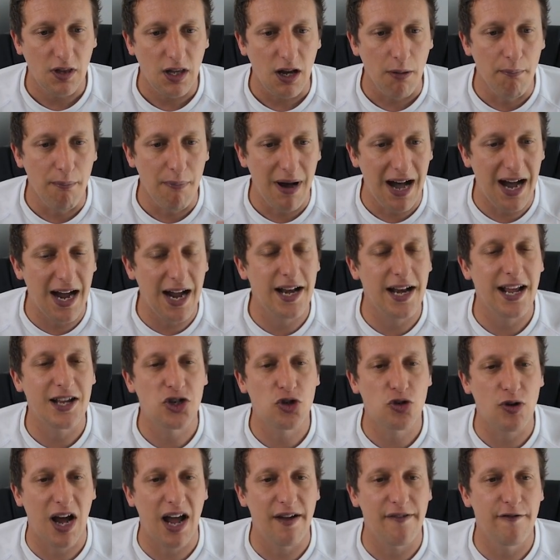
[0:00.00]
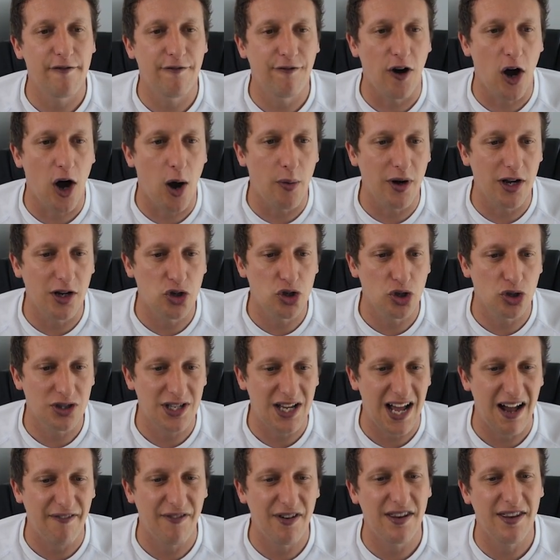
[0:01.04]
Martinez driving forward and just
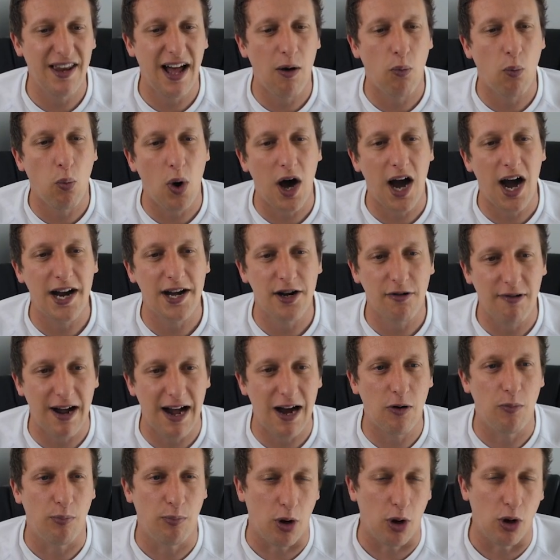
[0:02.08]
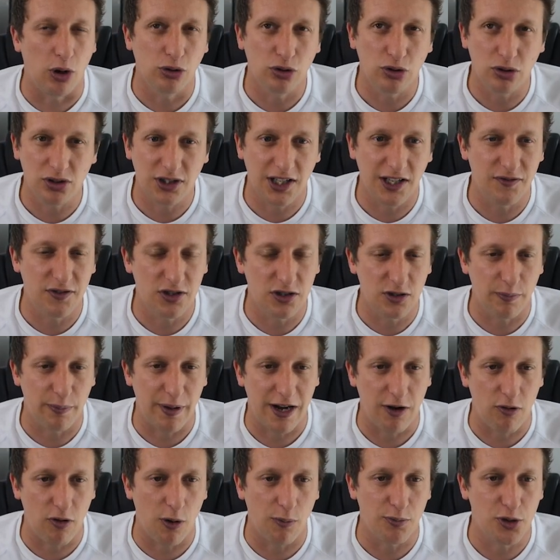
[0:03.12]
having that wider out ball just gives us a
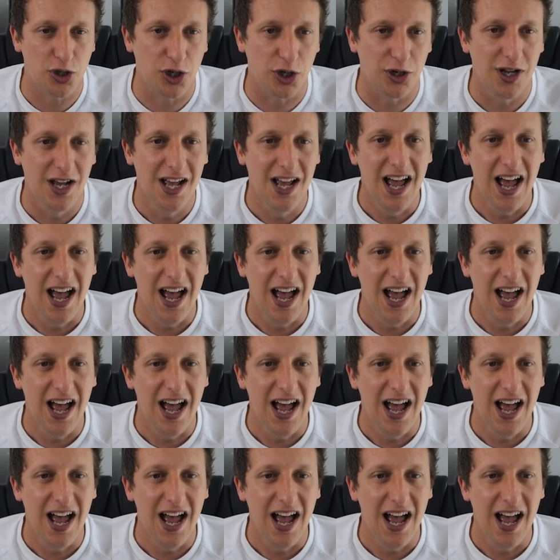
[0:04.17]
better option.